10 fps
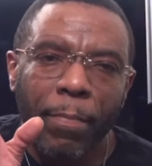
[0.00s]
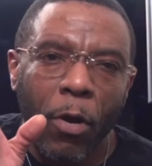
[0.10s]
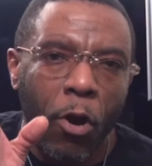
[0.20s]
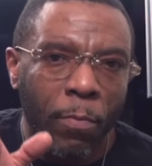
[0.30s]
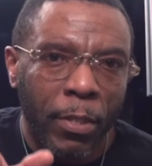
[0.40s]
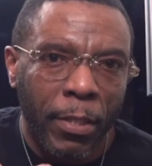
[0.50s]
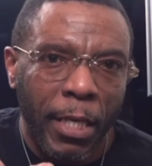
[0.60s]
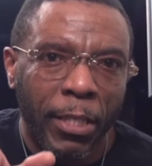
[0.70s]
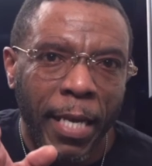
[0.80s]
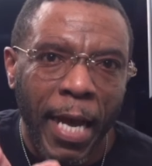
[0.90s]

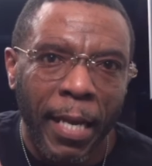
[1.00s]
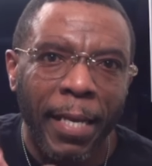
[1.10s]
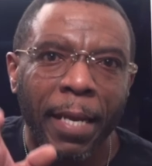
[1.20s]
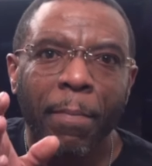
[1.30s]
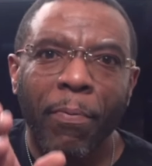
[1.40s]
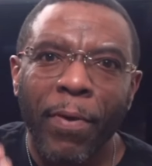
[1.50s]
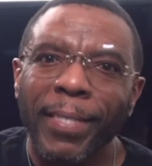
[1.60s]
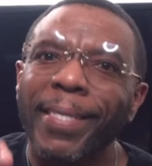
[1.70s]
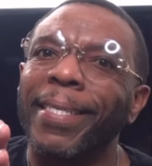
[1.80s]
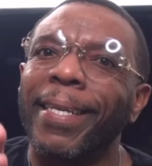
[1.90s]
homosexuality in
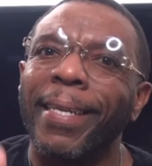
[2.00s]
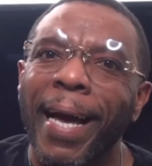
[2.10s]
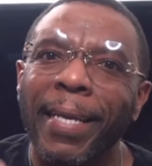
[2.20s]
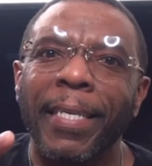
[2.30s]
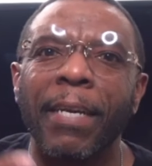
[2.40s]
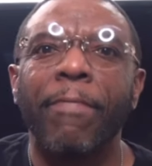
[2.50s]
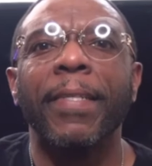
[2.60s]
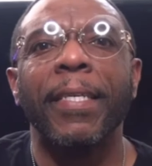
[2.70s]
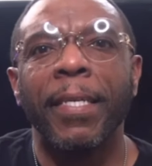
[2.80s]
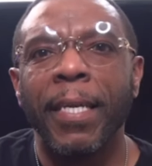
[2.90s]
prison is a lot
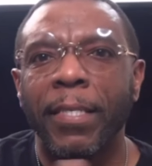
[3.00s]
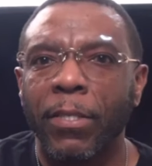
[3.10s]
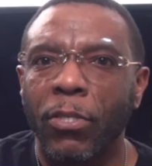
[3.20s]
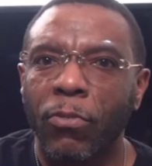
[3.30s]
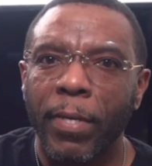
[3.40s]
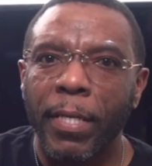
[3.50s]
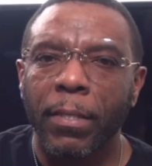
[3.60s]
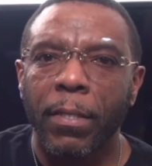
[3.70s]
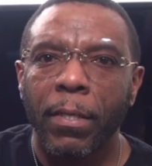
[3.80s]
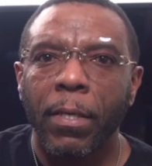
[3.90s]
different than it is in the streets